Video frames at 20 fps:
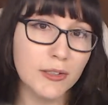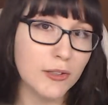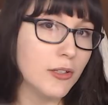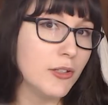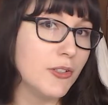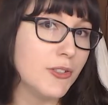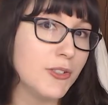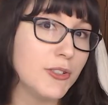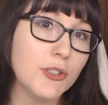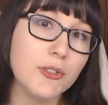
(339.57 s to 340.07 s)

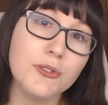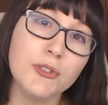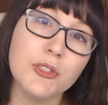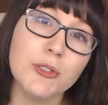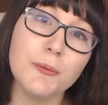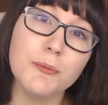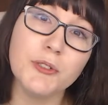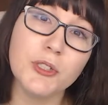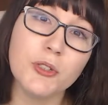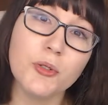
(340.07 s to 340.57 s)
There's
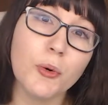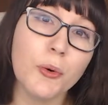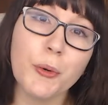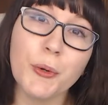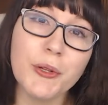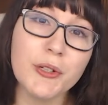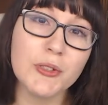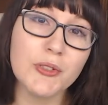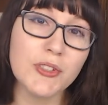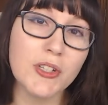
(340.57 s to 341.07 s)
YouTube
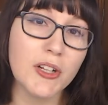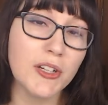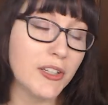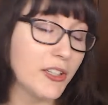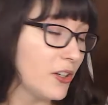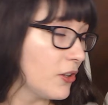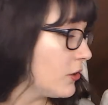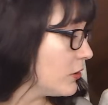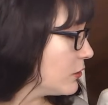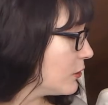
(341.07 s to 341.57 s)
tutorials on
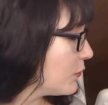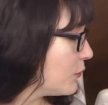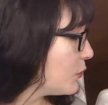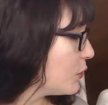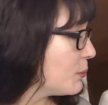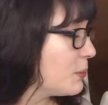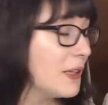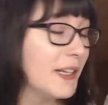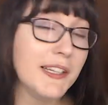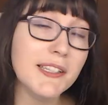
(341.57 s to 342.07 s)
it all over
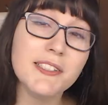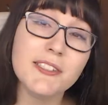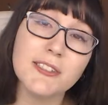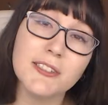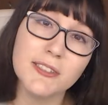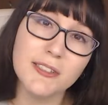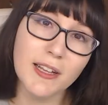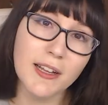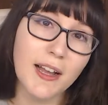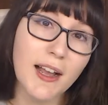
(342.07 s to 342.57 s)
the
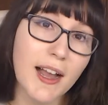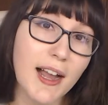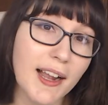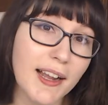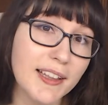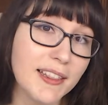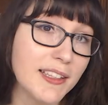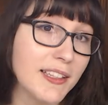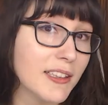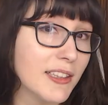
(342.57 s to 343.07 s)
place.
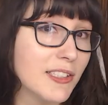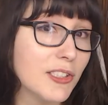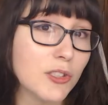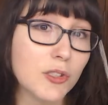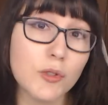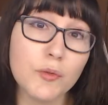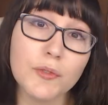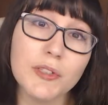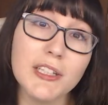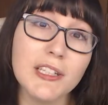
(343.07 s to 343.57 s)
I think this
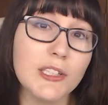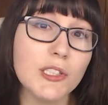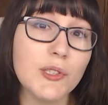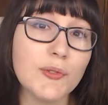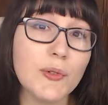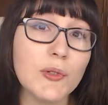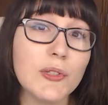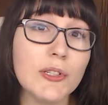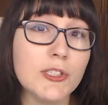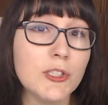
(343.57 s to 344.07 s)
is really
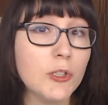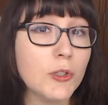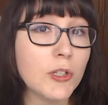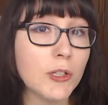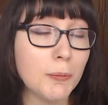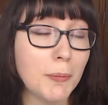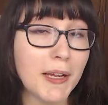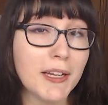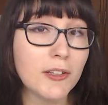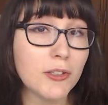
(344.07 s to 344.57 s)
useful because you
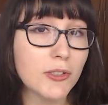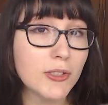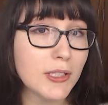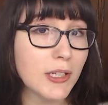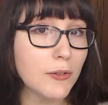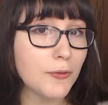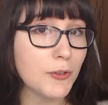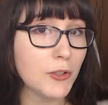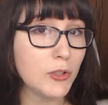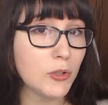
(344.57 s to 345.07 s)
can make
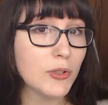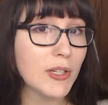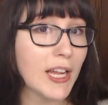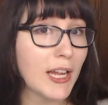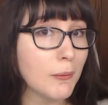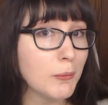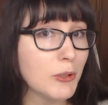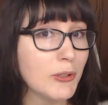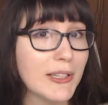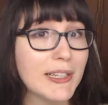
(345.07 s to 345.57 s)
yourself a new
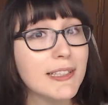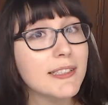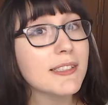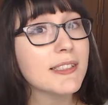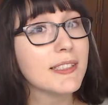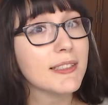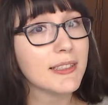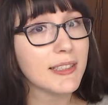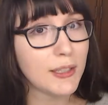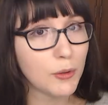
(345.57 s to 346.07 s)
cable
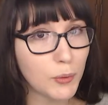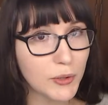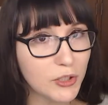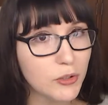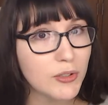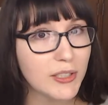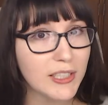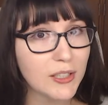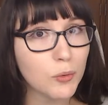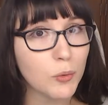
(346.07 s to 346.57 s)
instantly when
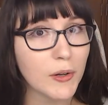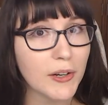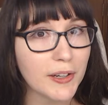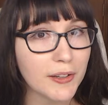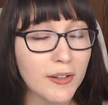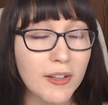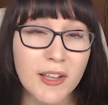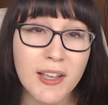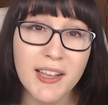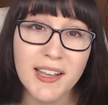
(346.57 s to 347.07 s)
you need
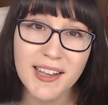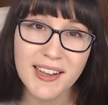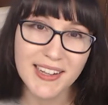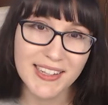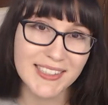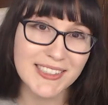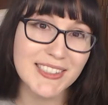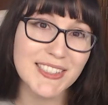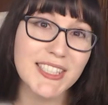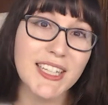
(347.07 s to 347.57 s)
one.
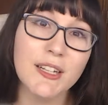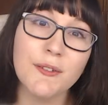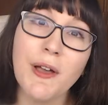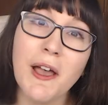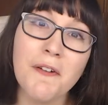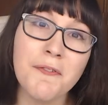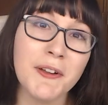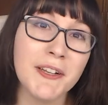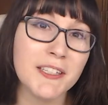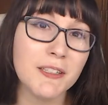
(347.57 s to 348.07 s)
And instead of
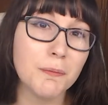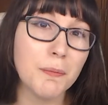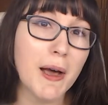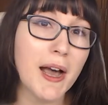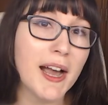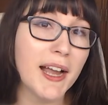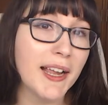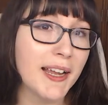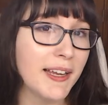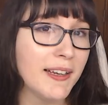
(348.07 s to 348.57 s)
having to
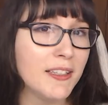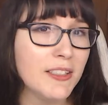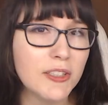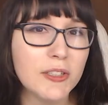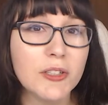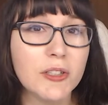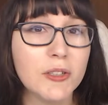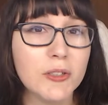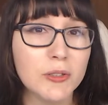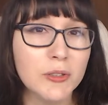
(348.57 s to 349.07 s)
buy,
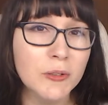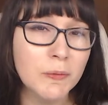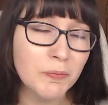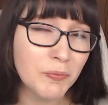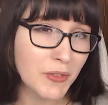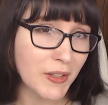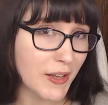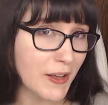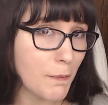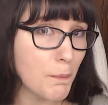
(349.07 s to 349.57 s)
you know,
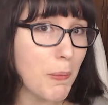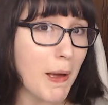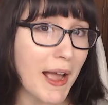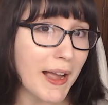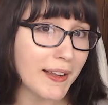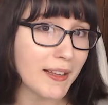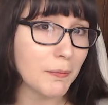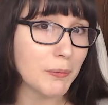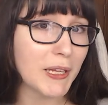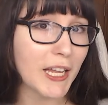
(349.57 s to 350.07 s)
a
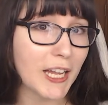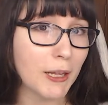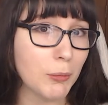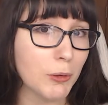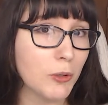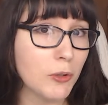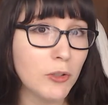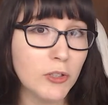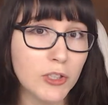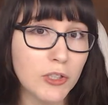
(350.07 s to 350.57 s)
backup
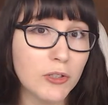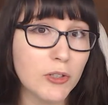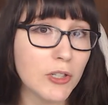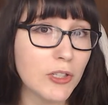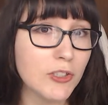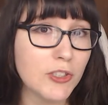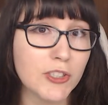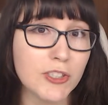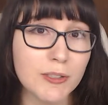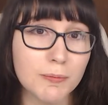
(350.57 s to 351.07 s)
cable, you
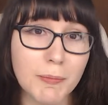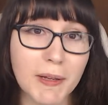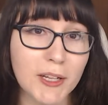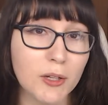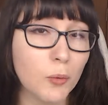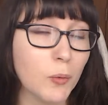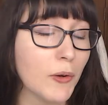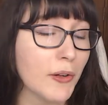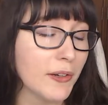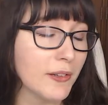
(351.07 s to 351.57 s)
can just
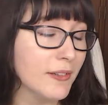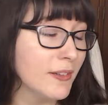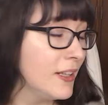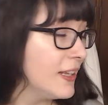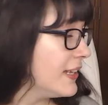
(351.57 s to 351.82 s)
make one.